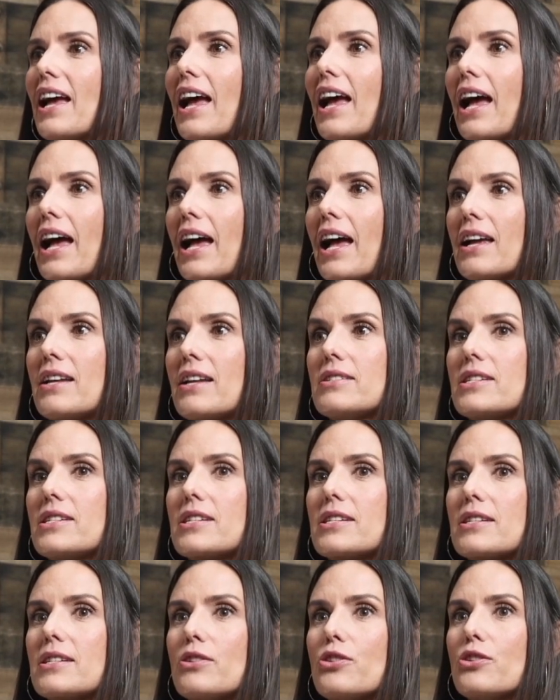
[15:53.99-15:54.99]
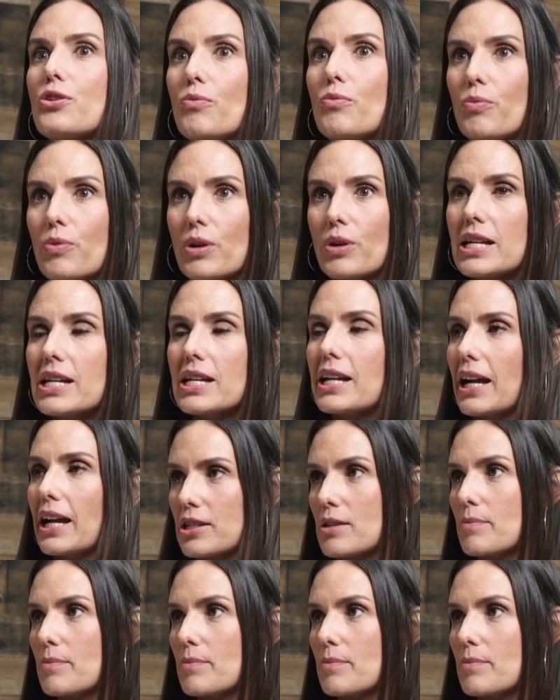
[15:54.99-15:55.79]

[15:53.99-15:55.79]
And you really get